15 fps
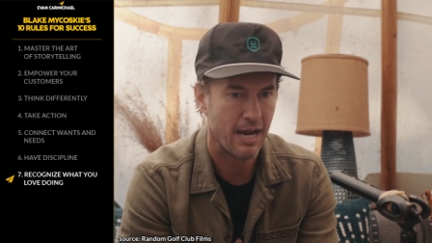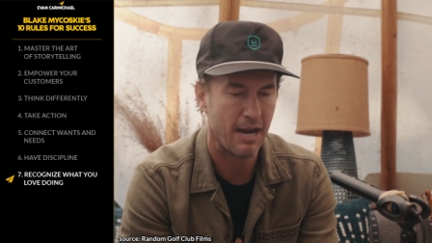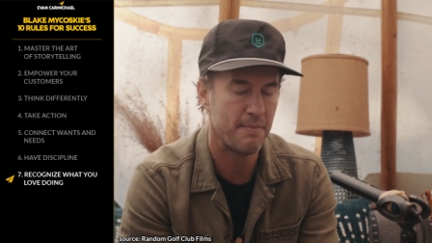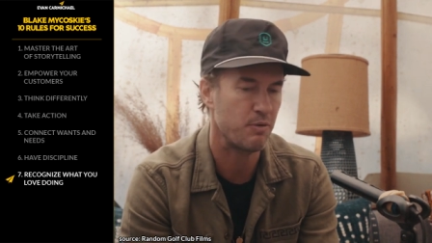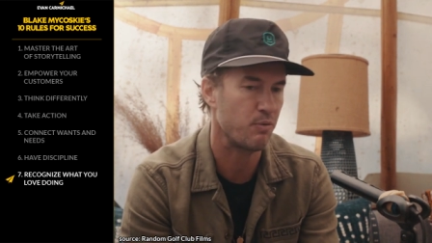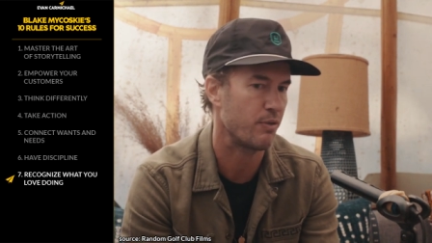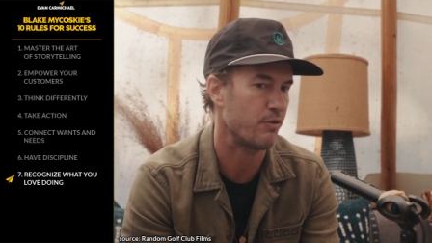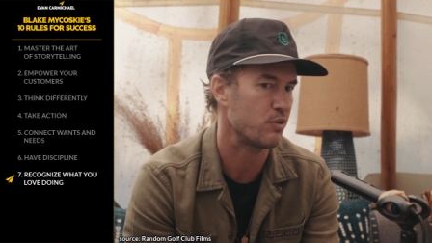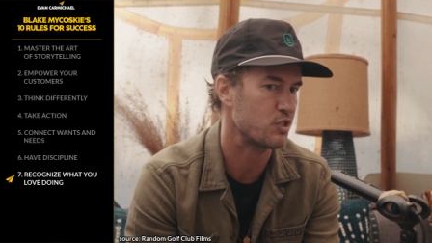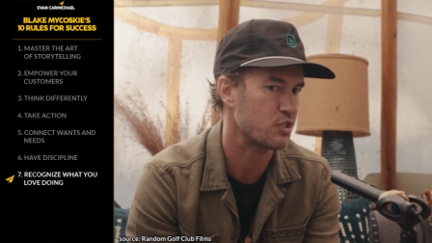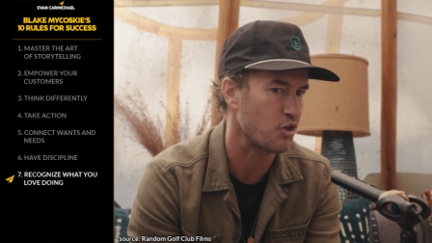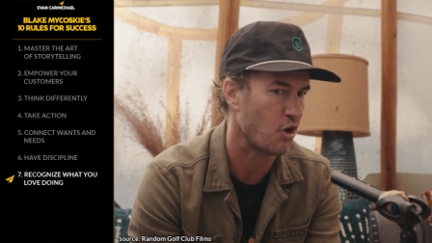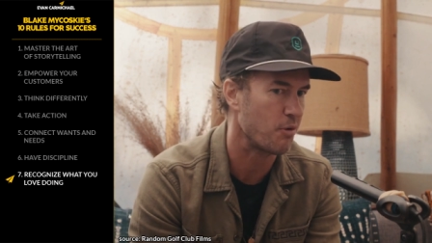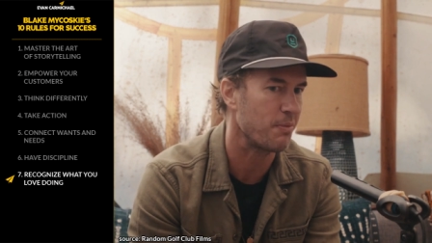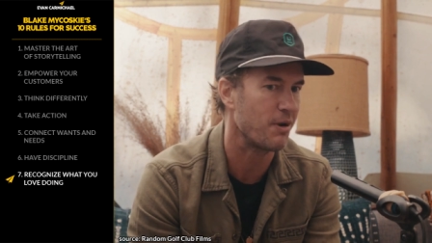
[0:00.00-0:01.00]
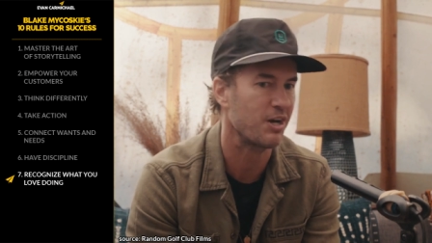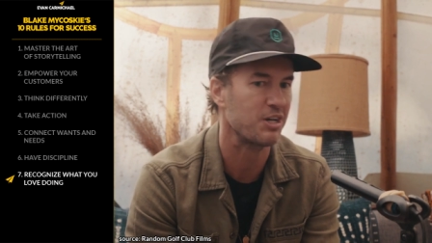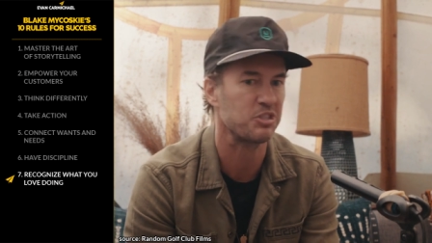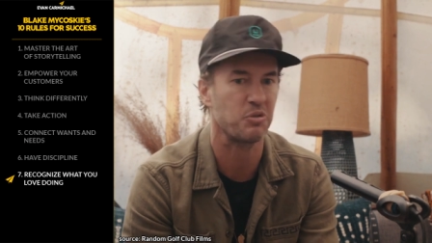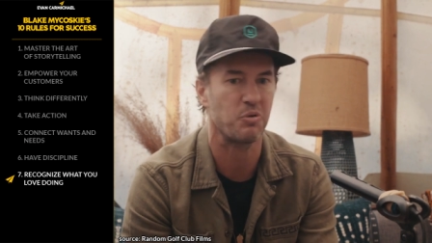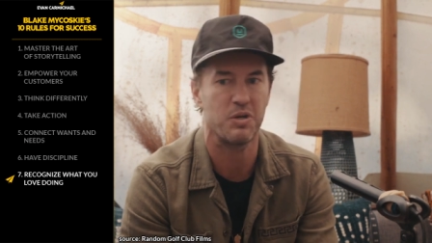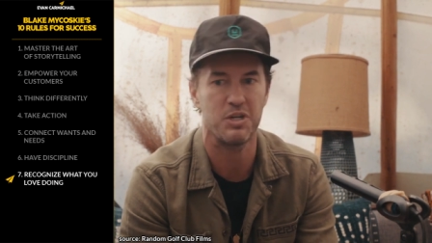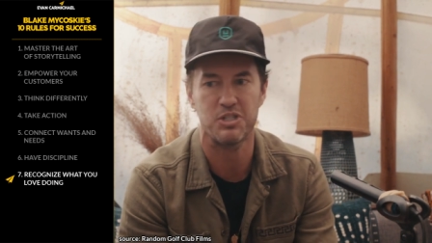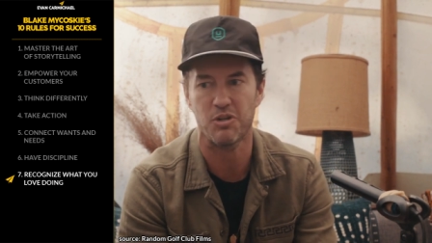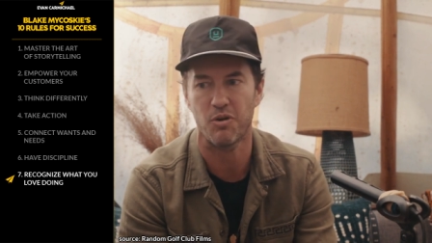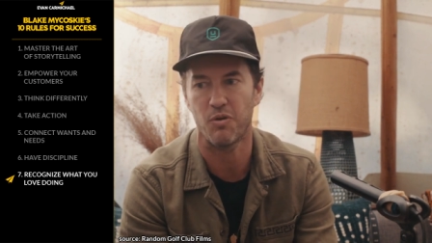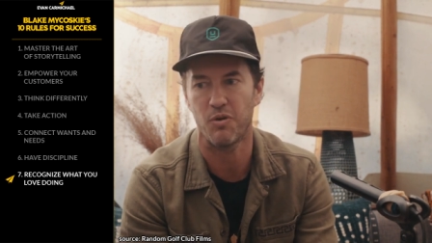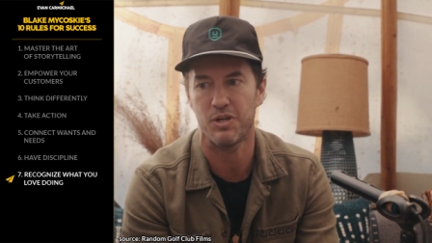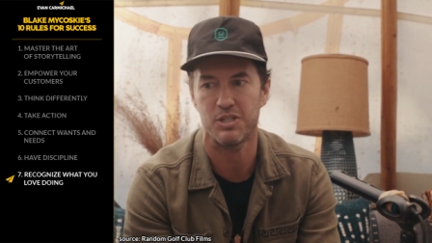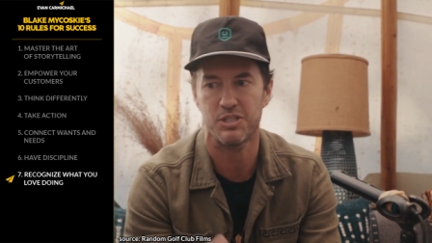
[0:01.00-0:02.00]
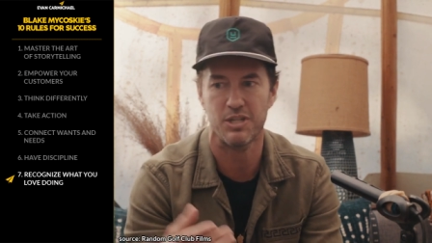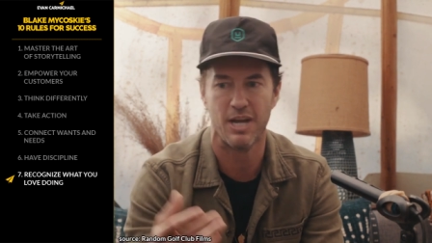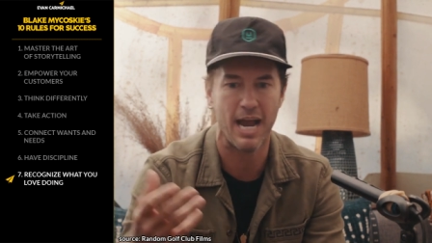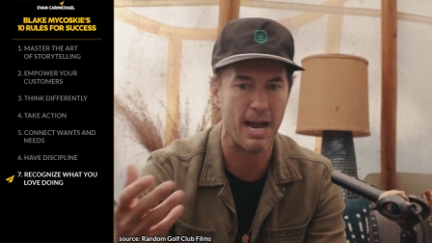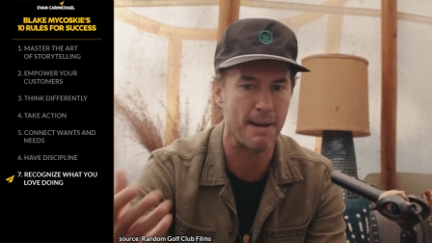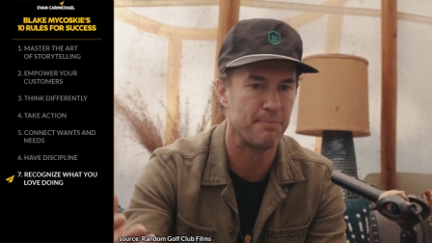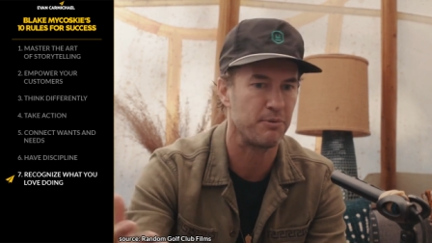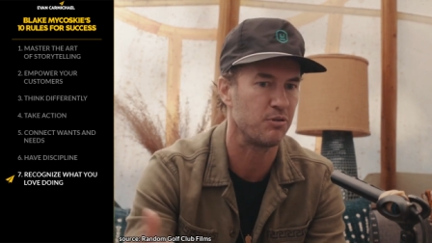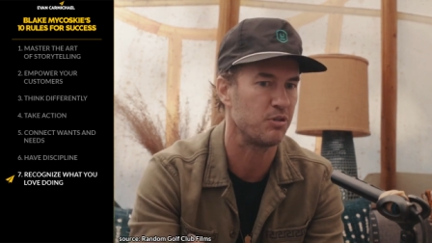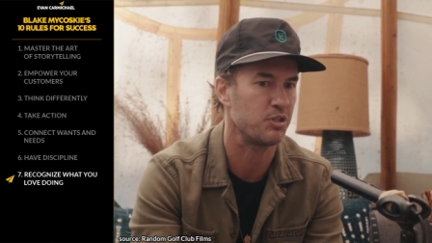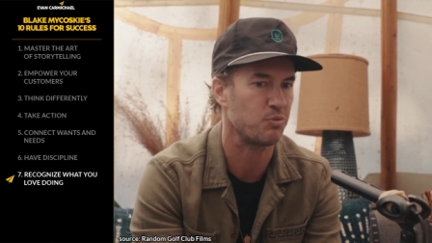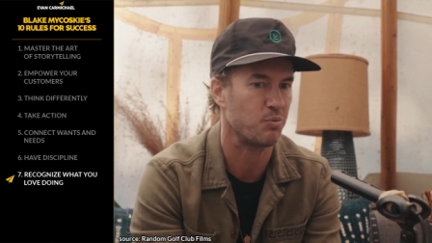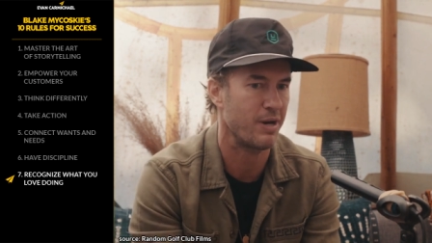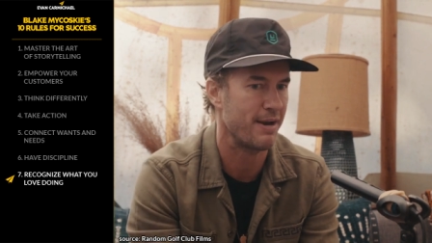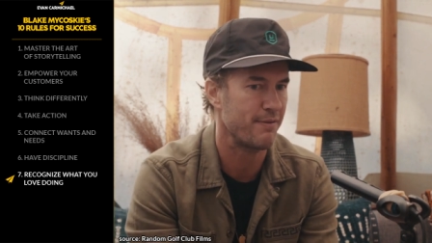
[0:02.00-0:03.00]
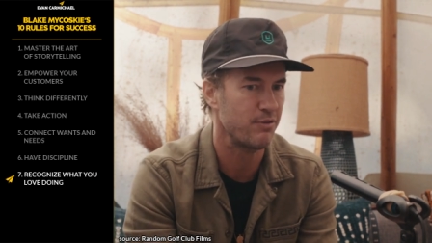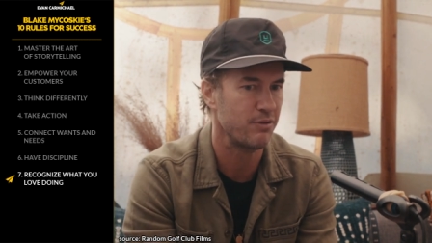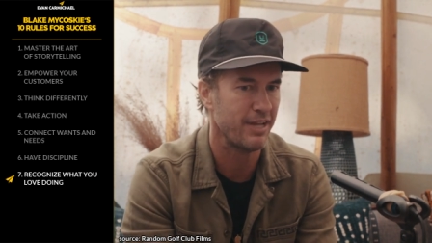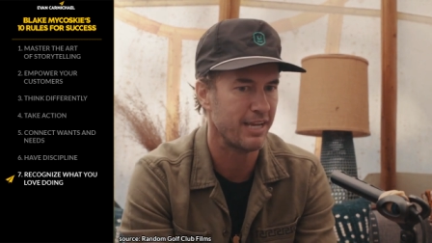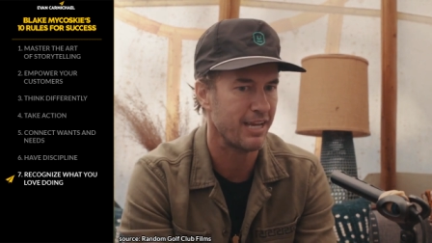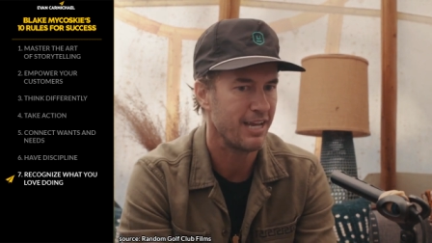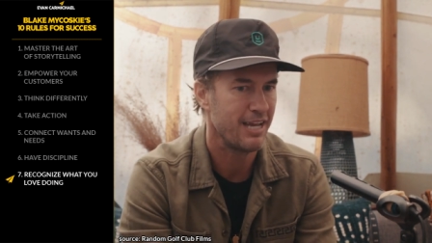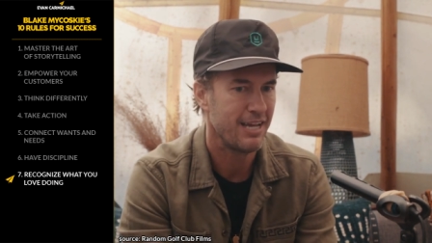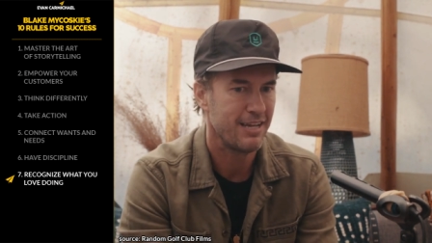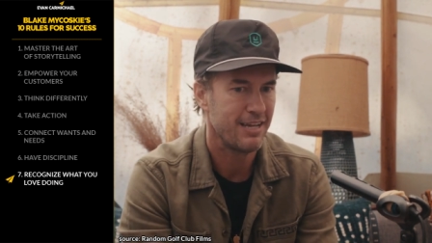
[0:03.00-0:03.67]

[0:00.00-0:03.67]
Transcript: I mean, whether it's Starbucks or it's or it's Apple or it's whatever, like,